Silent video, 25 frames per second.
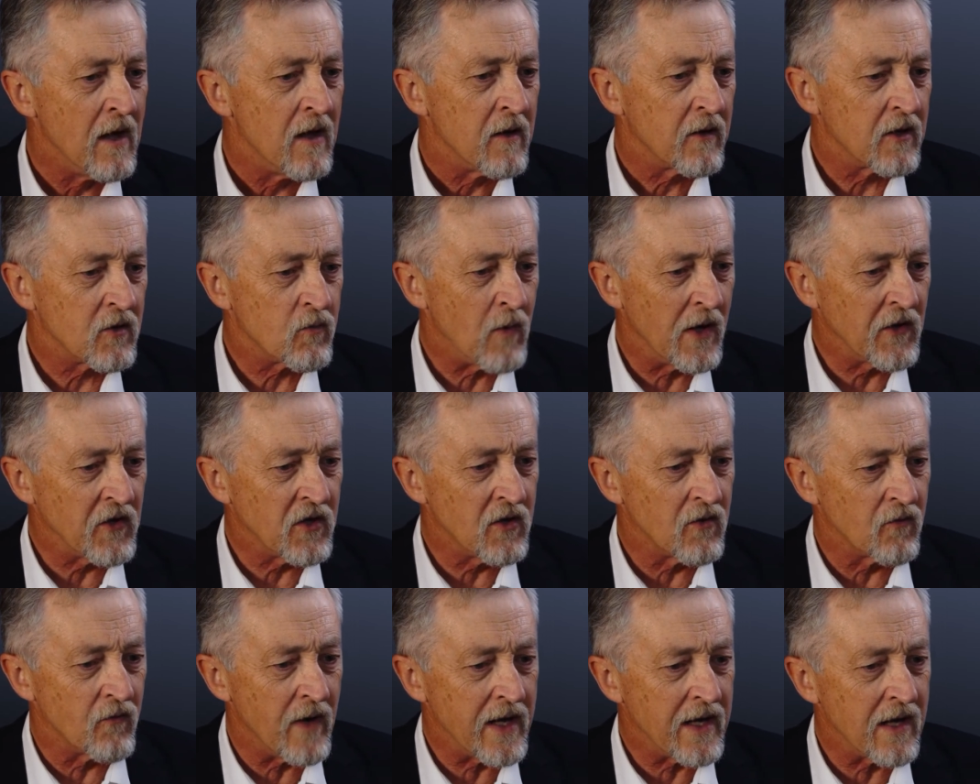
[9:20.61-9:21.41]
Because once
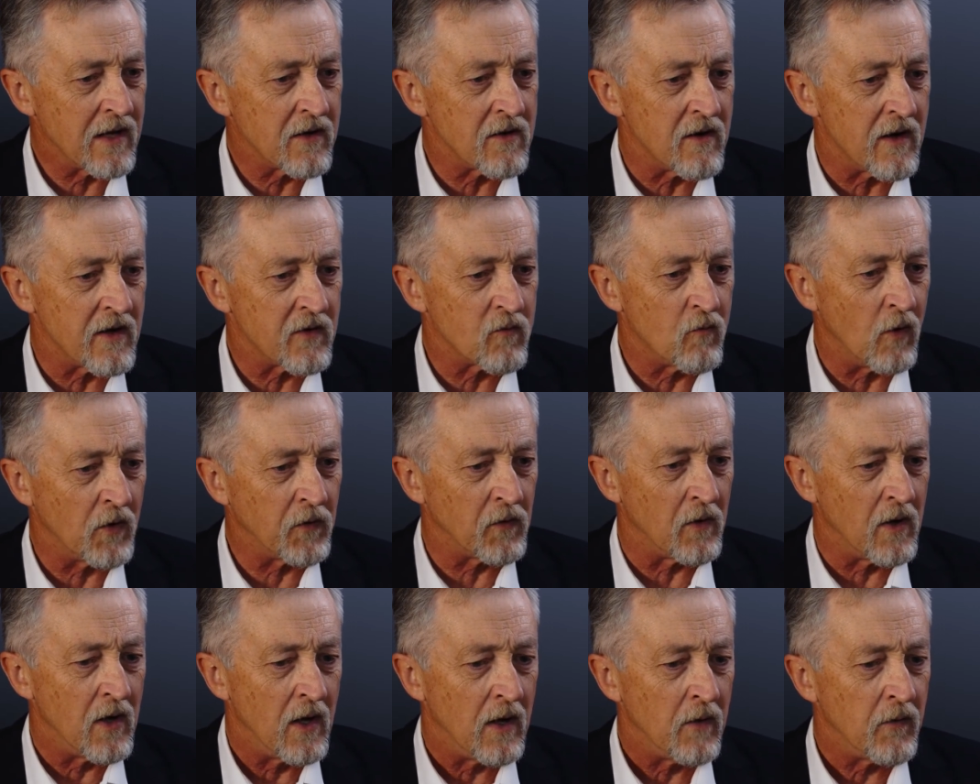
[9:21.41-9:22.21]
you recognize what
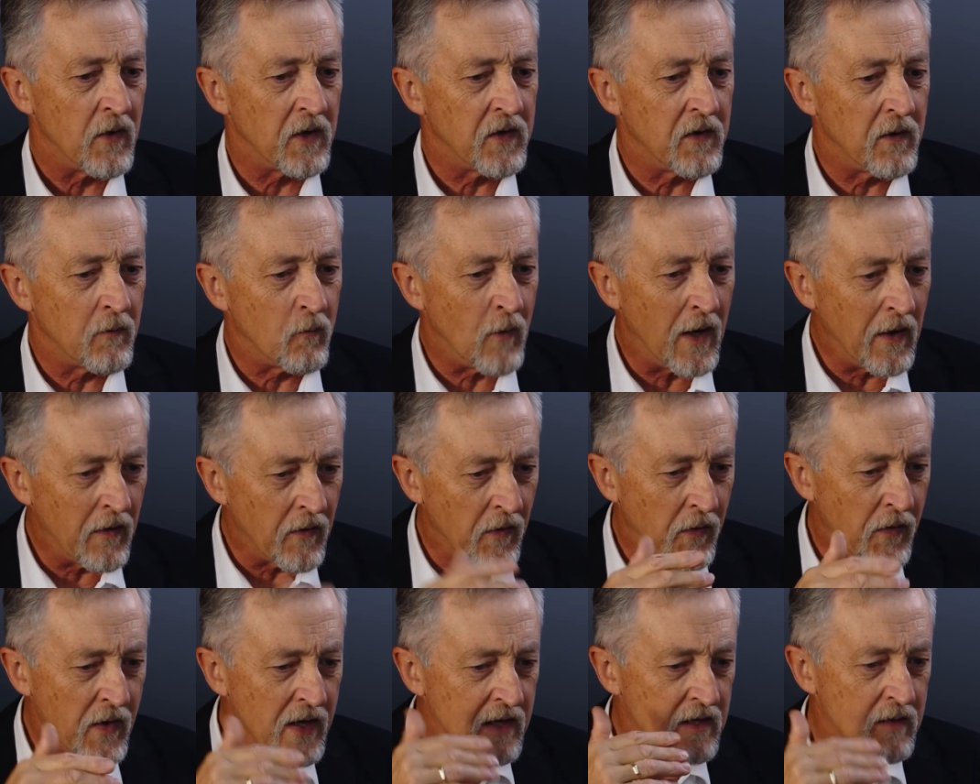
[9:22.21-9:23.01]
the, one of
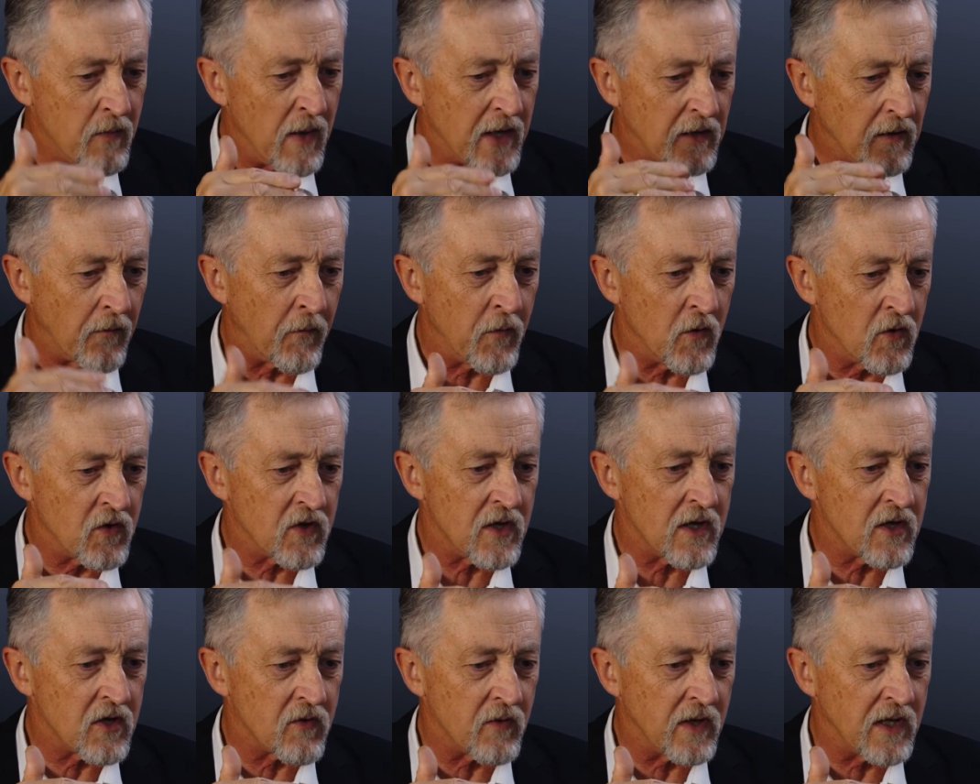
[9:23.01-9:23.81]
the things about the first
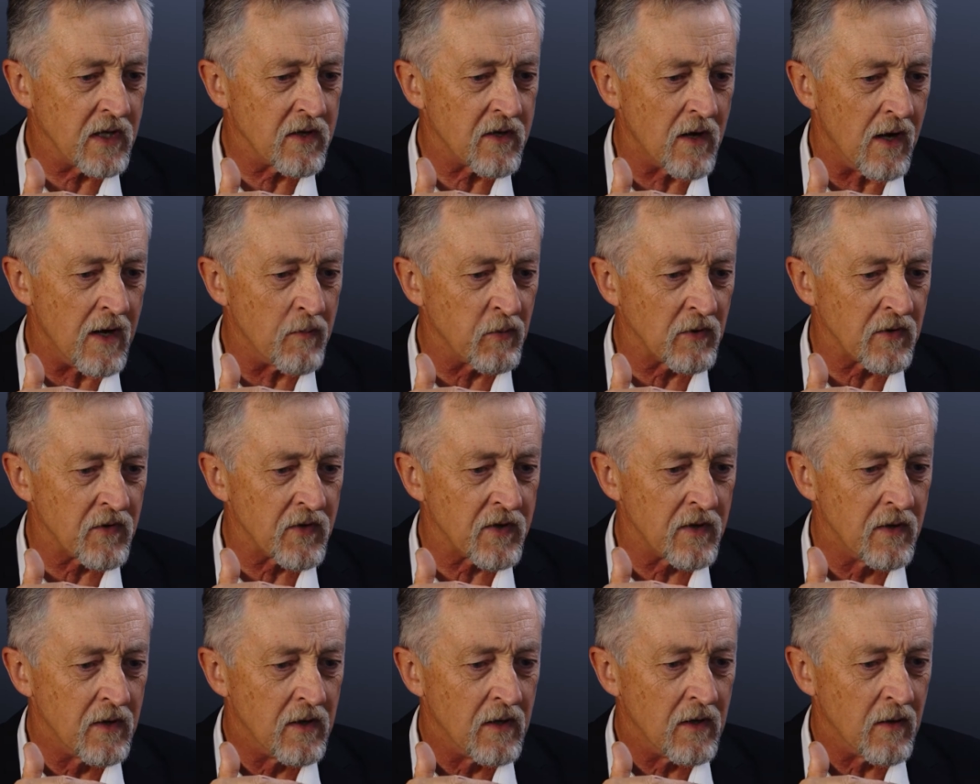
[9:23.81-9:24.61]
century
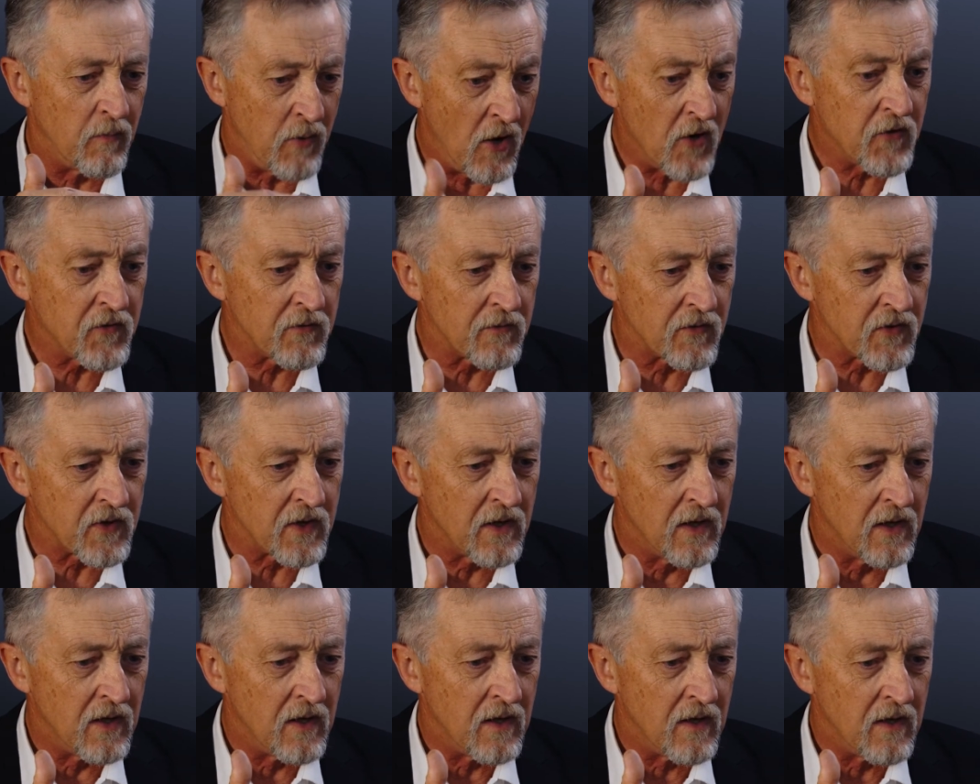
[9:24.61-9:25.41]
disciples, apostles,
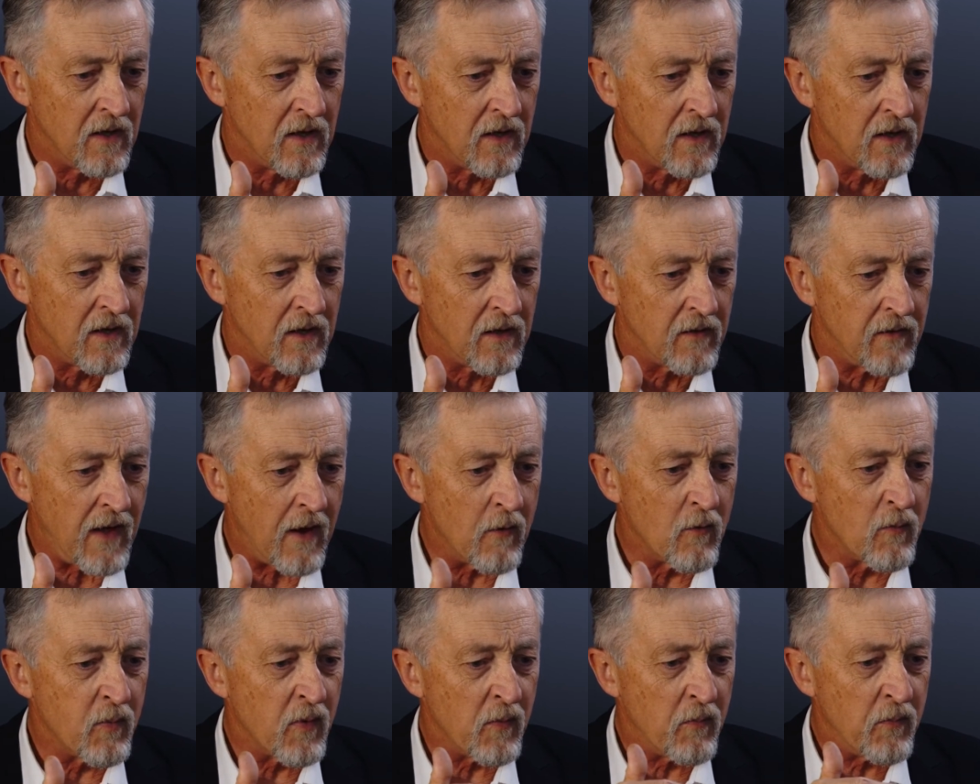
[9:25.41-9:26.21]

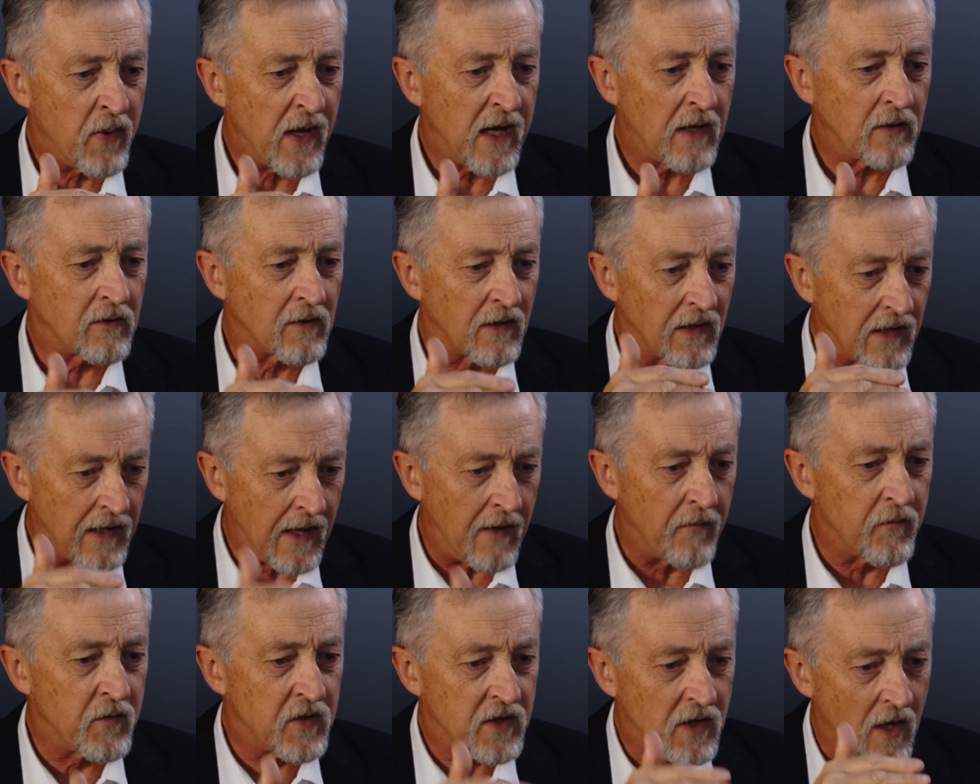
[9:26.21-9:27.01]
they were prepared to
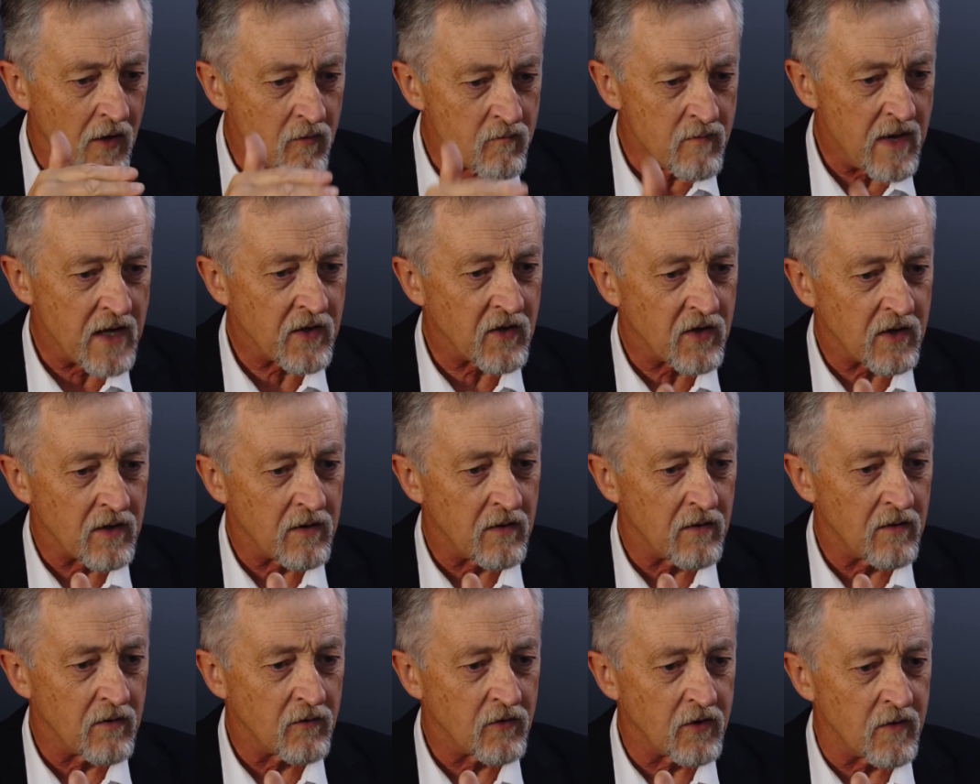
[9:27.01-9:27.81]
love so much
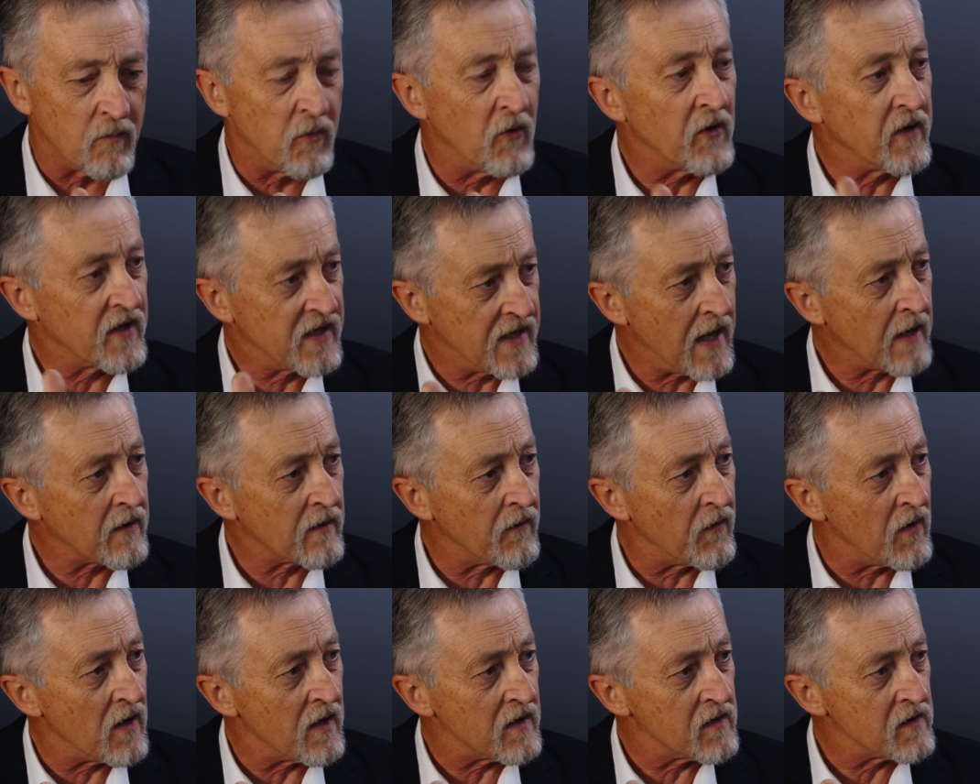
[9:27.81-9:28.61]
to the point of
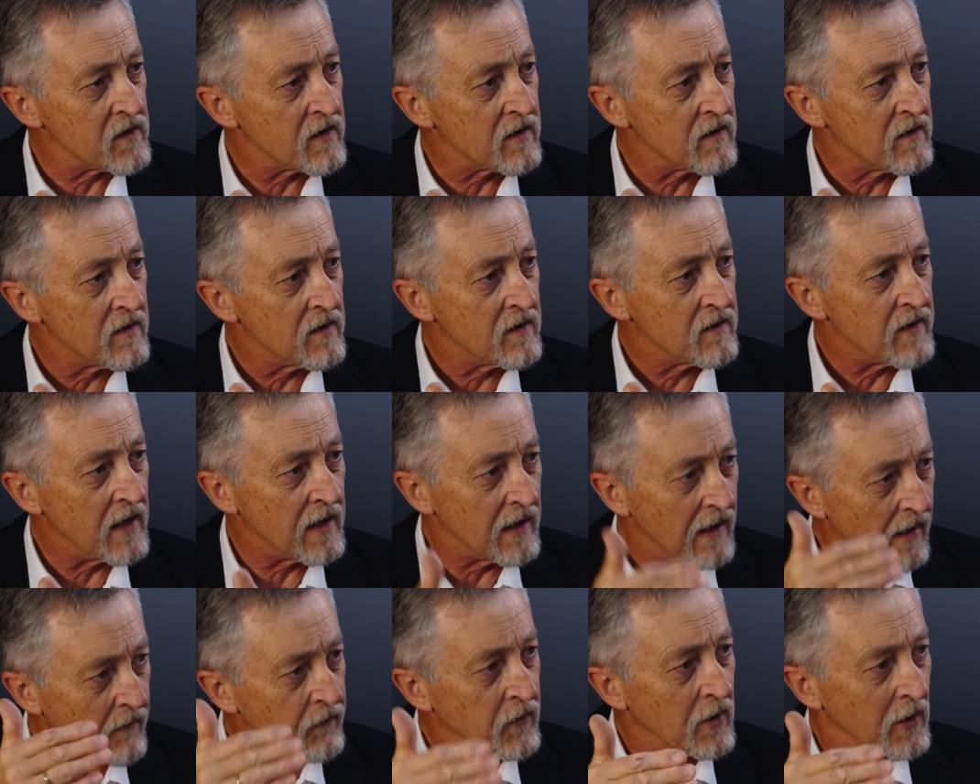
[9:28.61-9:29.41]
sacrifice. They
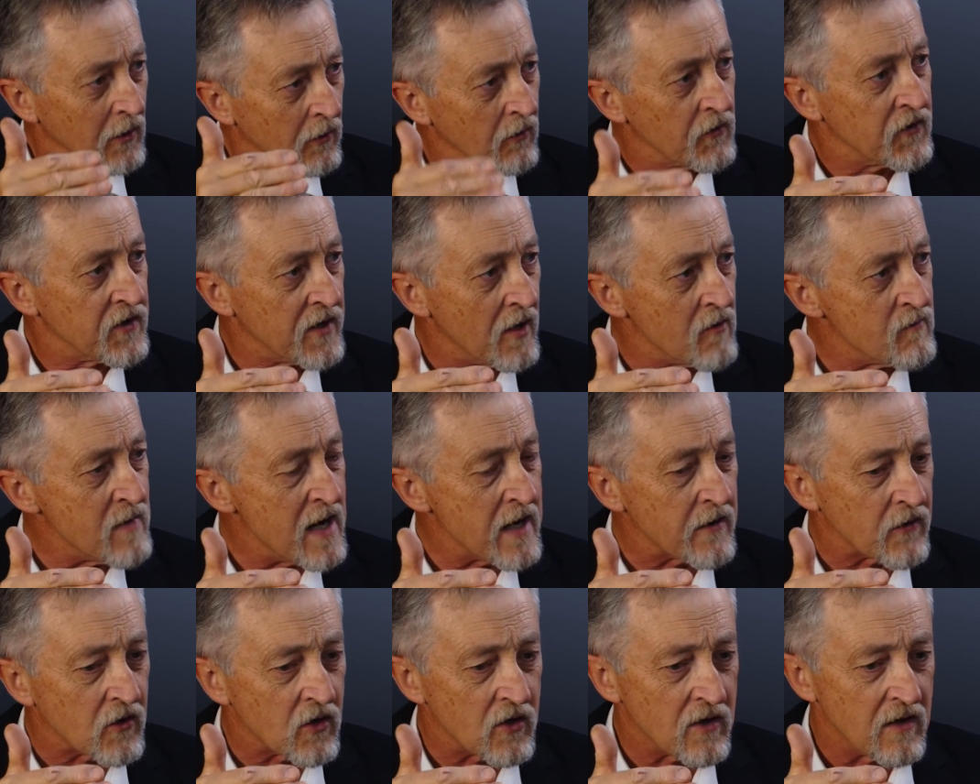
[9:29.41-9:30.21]
loved the Lord so
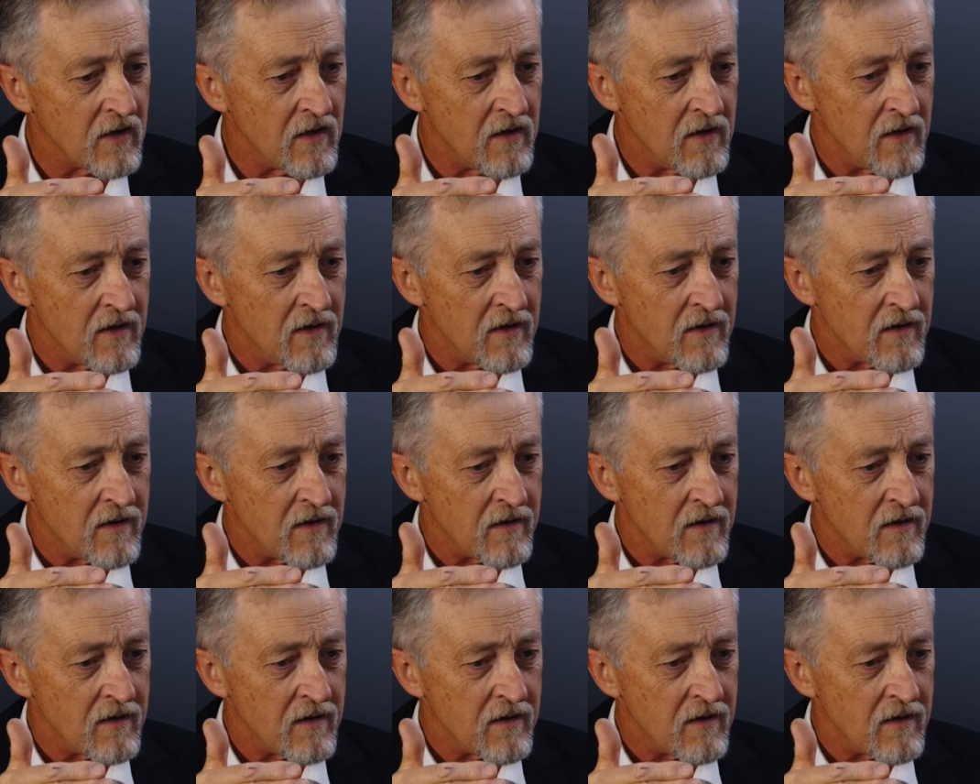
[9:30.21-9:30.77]
much. Hmm.